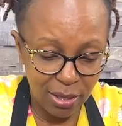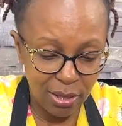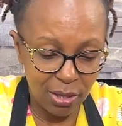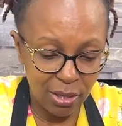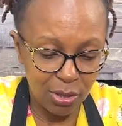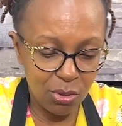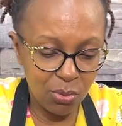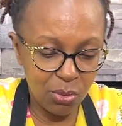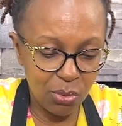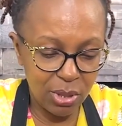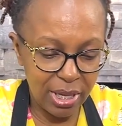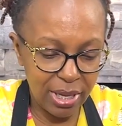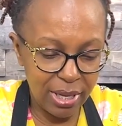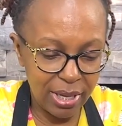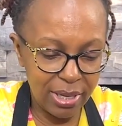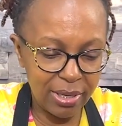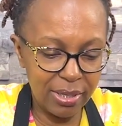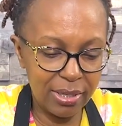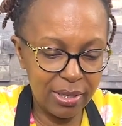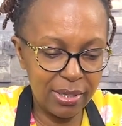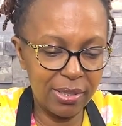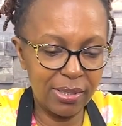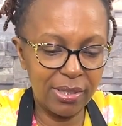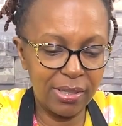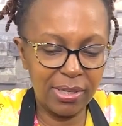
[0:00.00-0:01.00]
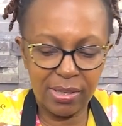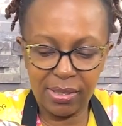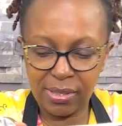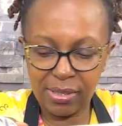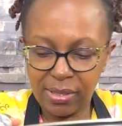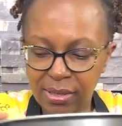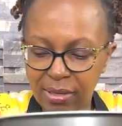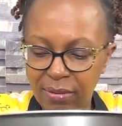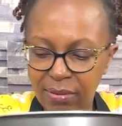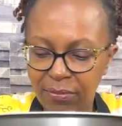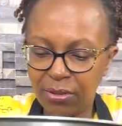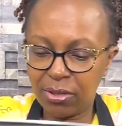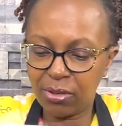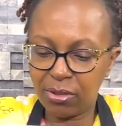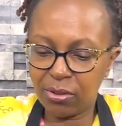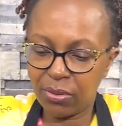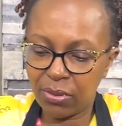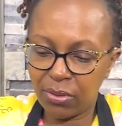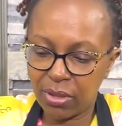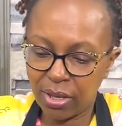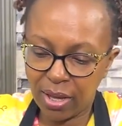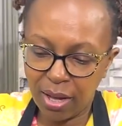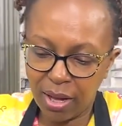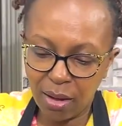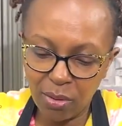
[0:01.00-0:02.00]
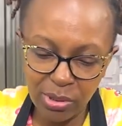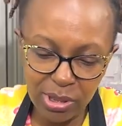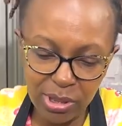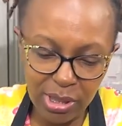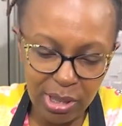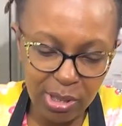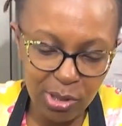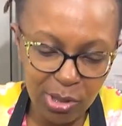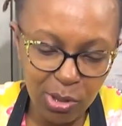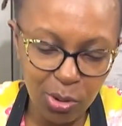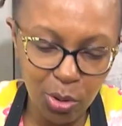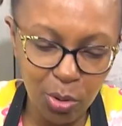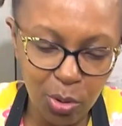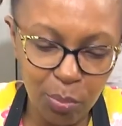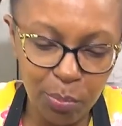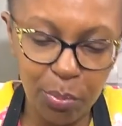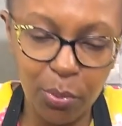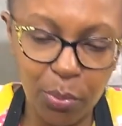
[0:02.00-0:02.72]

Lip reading: You can just leave it on the countertop,